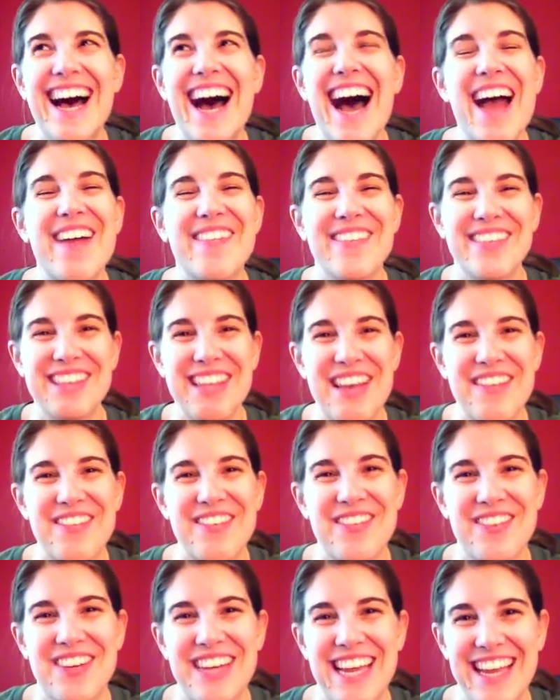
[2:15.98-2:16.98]
I will
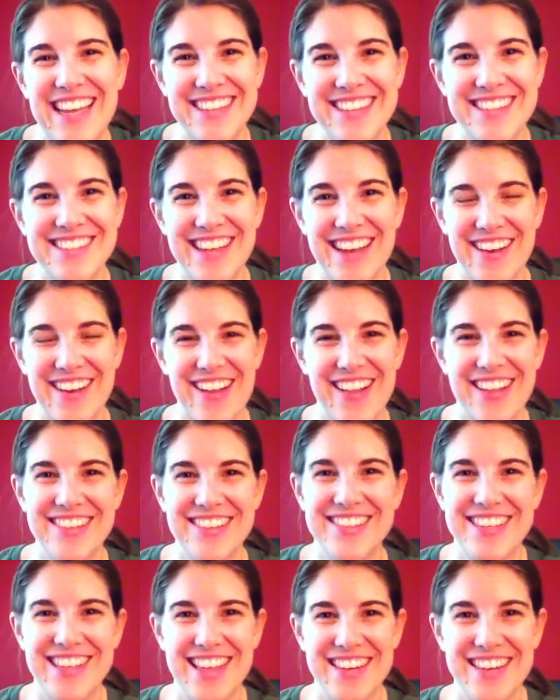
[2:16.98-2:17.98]
never forget, in
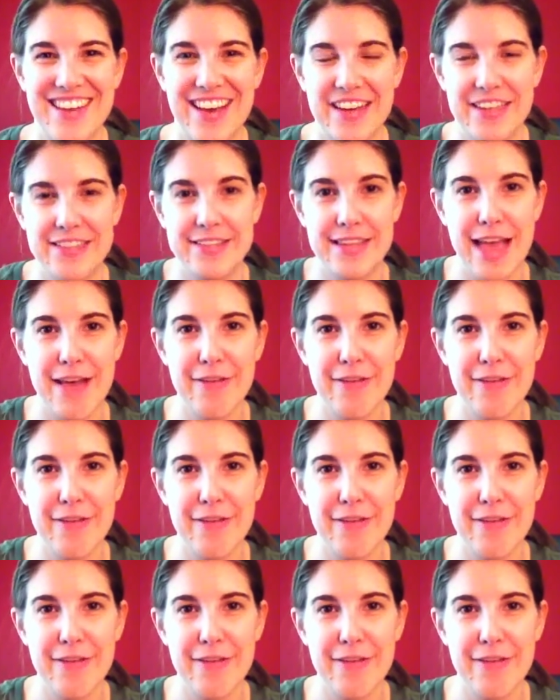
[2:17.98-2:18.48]
psychology they taught us